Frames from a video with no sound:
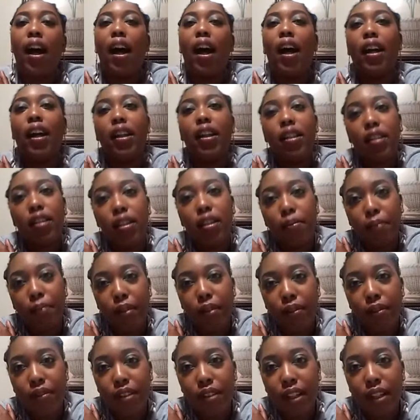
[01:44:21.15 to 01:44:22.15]
I can see
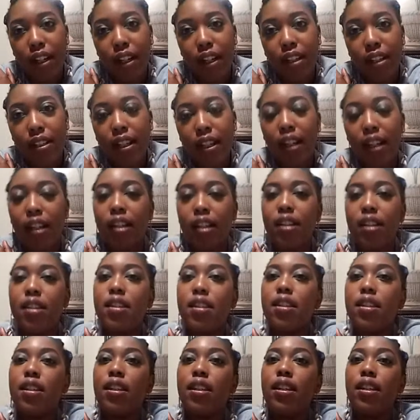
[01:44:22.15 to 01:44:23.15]
both sides. I can
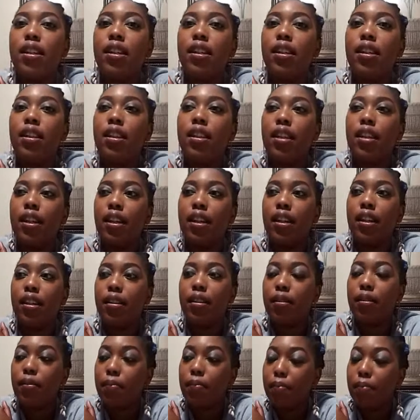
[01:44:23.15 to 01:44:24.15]
see that
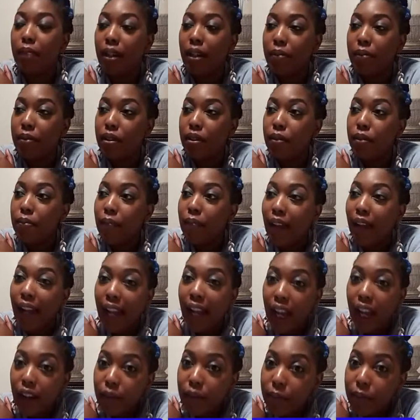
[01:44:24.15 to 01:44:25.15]
maybe you may
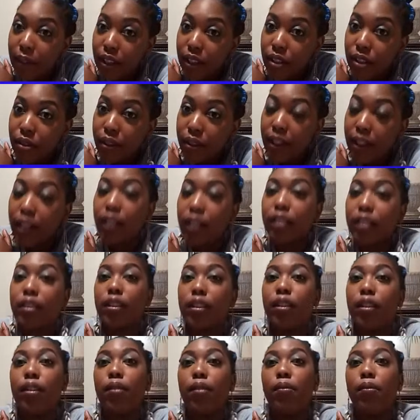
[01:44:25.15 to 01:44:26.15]
have been treated a
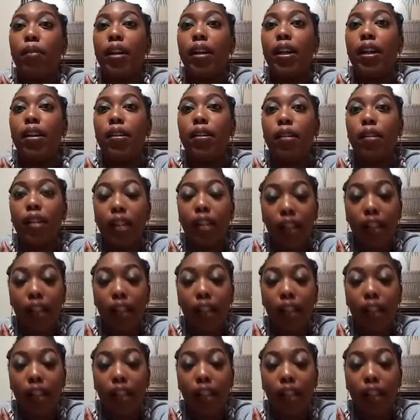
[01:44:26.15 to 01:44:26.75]
certain way